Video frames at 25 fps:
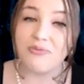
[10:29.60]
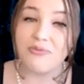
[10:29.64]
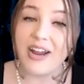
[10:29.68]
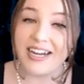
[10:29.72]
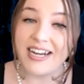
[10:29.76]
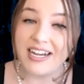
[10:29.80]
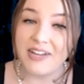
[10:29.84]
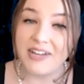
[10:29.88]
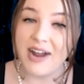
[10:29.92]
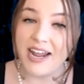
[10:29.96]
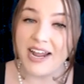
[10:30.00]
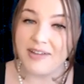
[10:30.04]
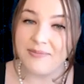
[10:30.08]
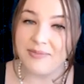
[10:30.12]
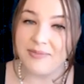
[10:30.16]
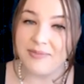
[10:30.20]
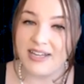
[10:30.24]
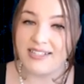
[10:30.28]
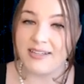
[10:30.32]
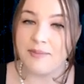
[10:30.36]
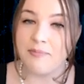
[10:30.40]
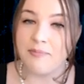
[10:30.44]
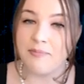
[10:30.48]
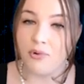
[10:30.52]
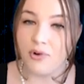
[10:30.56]
Rainey
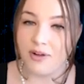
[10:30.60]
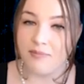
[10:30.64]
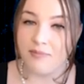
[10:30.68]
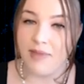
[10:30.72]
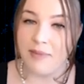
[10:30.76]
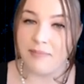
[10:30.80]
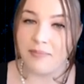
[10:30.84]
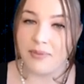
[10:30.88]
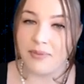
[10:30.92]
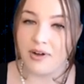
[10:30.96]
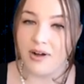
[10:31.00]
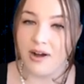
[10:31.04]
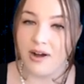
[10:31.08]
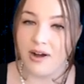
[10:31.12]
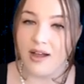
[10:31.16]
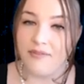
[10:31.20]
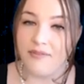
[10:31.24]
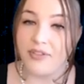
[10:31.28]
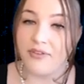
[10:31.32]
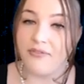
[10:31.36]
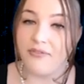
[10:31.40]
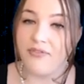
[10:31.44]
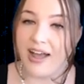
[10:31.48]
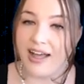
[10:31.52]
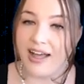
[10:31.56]
Reitman is a board member
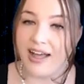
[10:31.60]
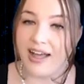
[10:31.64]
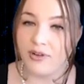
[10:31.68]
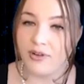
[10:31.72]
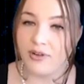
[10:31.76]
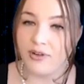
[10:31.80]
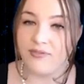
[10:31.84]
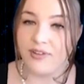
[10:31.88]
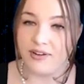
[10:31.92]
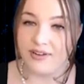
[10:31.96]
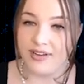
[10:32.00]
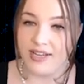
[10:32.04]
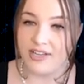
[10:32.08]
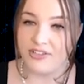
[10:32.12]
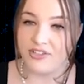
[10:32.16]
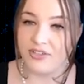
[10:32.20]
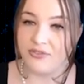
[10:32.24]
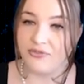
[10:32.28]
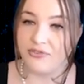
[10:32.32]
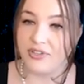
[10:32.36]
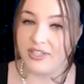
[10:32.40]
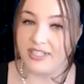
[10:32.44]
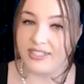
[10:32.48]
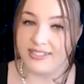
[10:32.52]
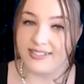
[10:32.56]
of the Filecoin
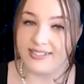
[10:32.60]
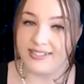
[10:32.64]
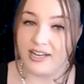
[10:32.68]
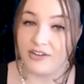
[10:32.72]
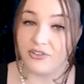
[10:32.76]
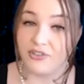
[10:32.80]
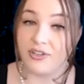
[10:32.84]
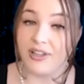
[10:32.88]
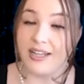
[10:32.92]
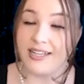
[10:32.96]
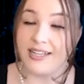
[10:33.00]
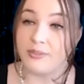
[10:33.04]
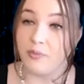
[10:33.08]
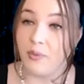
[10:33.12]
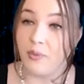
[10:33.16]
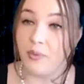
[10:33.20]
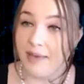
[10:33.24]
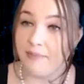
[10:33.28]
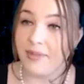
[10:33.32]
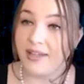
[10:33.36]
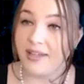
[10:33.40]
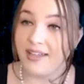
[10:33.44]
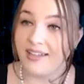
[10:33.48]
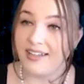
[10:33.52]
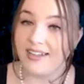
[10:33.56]
Foundation for the Decentralized
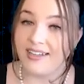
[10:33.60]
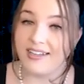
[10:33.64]
Web.